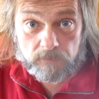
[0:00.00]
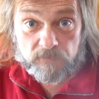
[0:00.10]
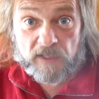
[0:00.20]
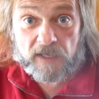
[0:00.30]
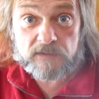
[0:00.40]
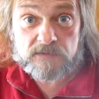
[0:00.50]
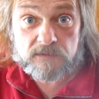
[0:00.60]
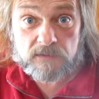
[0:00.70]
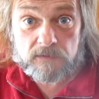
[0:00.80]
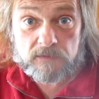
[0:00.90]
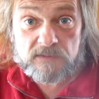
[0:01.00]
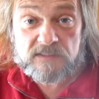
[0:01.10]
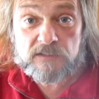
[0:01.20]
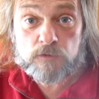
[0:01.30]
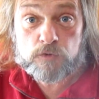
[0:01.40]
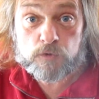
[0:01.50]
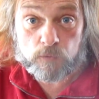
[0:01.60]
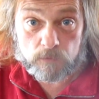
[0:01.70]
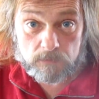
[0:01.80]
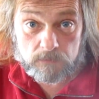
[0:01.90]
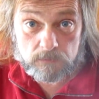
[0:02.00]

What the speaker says: Thanks. See you soon.